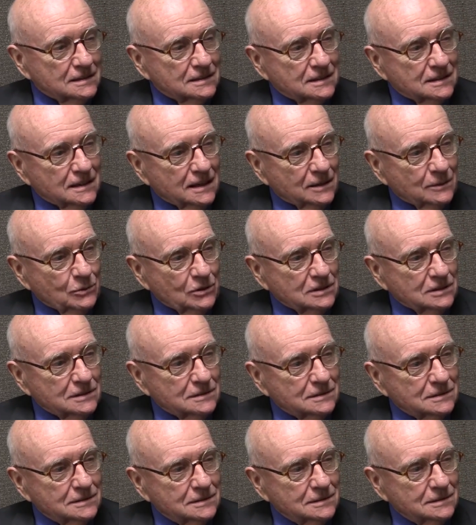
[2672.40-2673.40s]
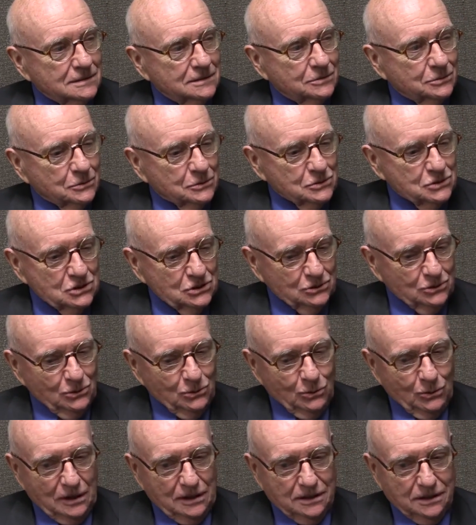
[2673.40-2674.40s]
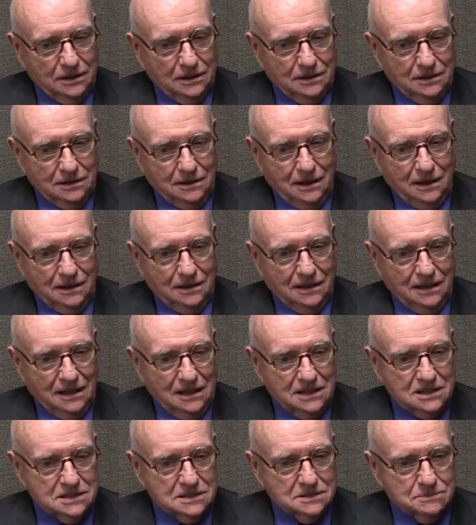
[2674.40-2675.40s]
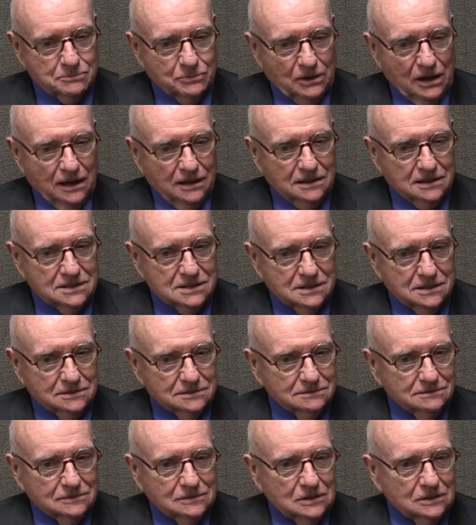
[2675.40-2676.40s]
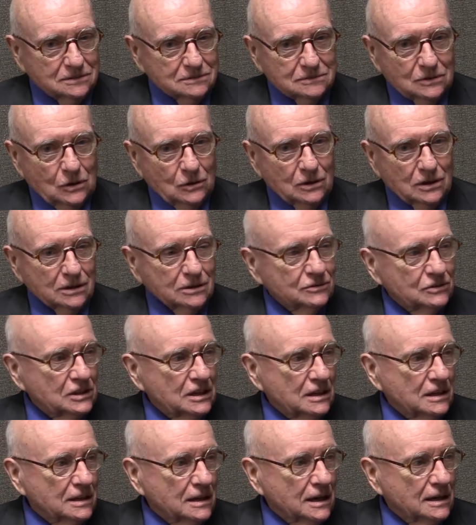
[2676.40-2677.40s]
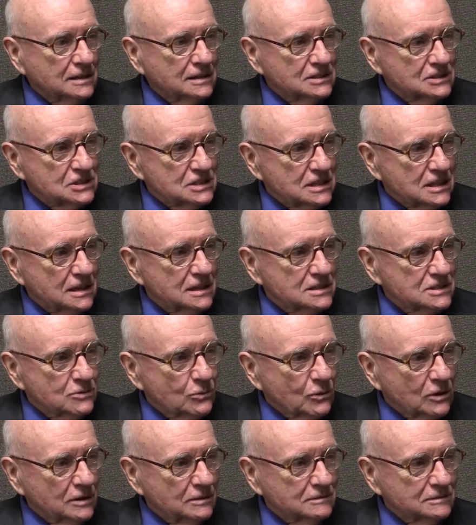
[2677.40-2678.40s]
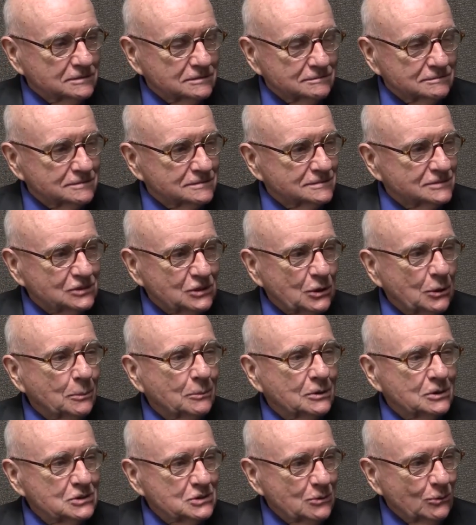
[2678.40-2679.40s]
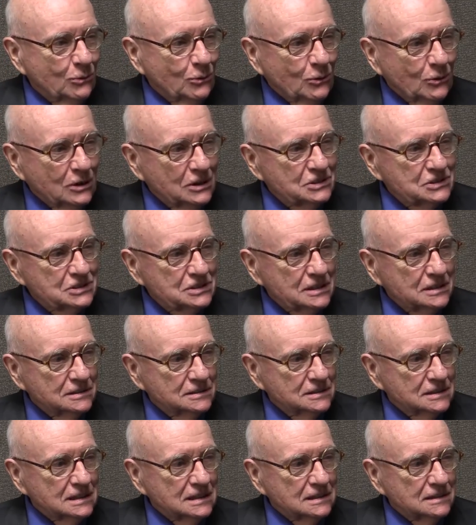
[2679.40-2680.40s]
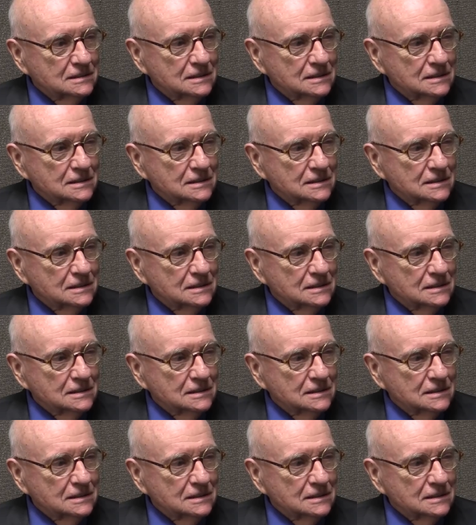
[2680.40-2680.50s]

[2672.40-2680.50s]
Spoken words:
that I went through school with, and he's practiced all over the United States, won numerous awards, and